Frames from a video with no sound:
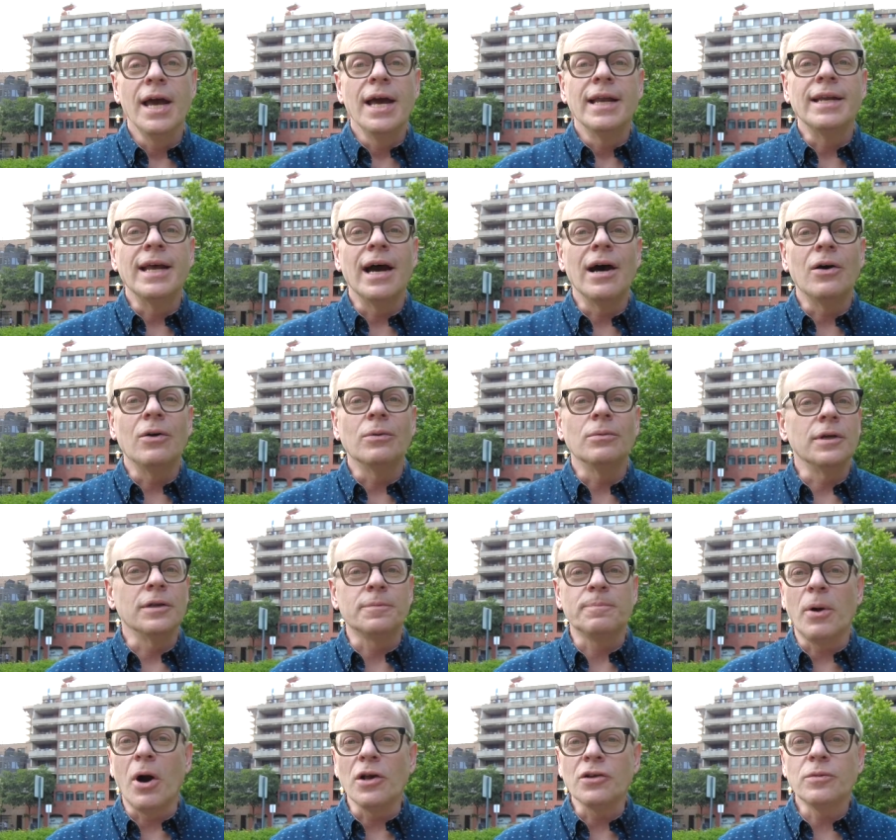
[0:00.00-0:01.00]
Now, it's
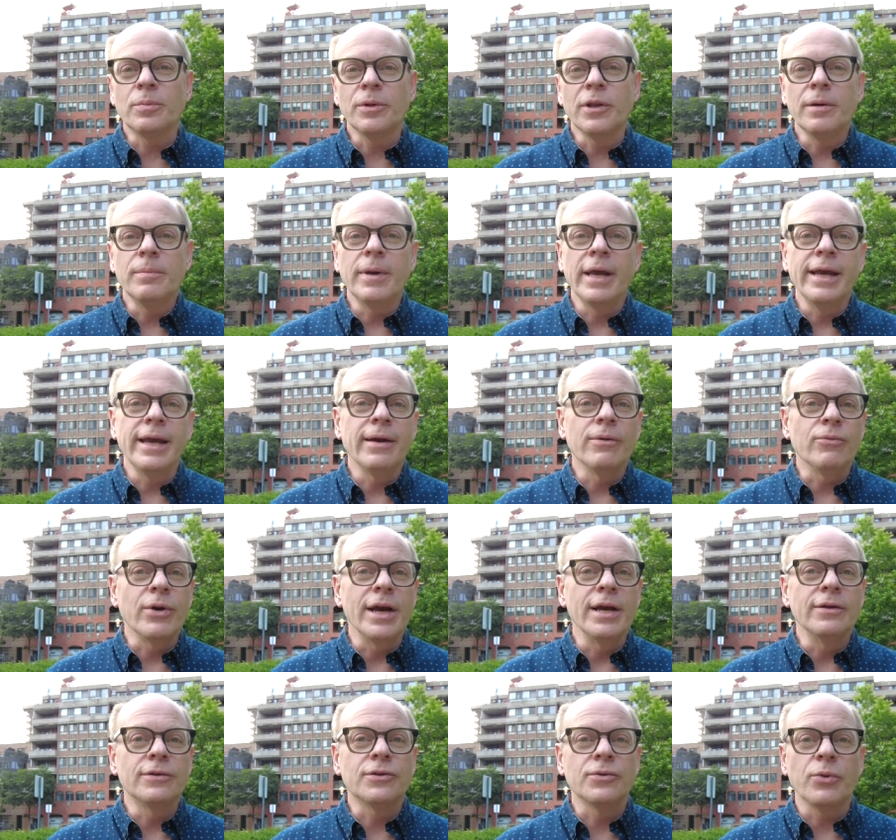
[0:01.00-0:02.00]
possible they may
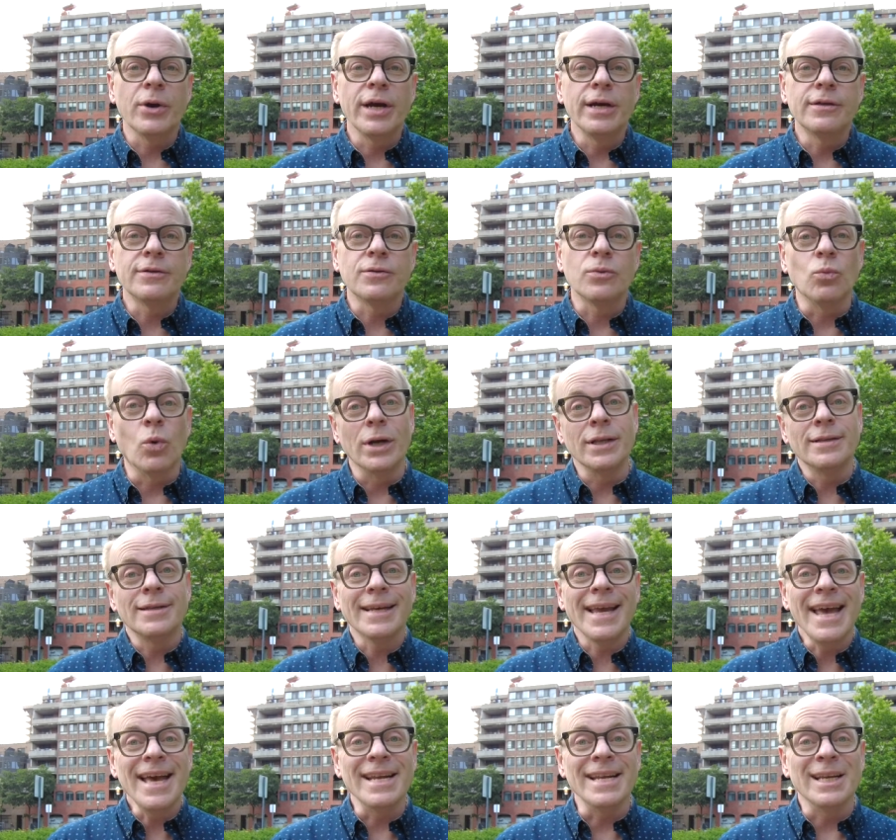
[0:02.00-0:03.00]
raise the rates once
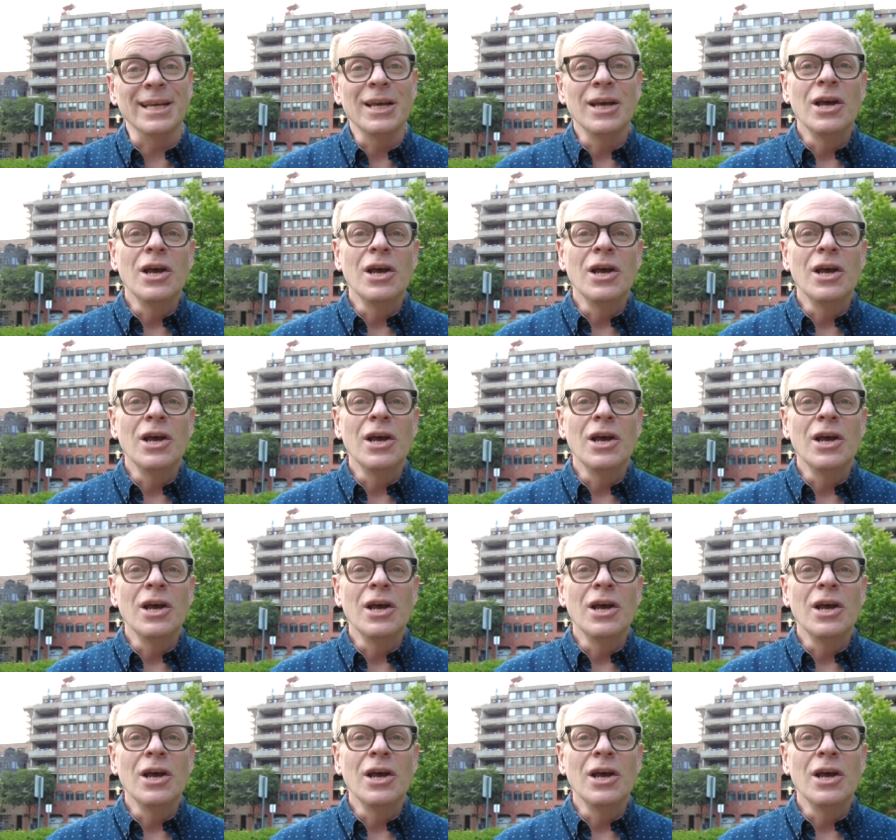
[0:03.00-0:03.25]
again.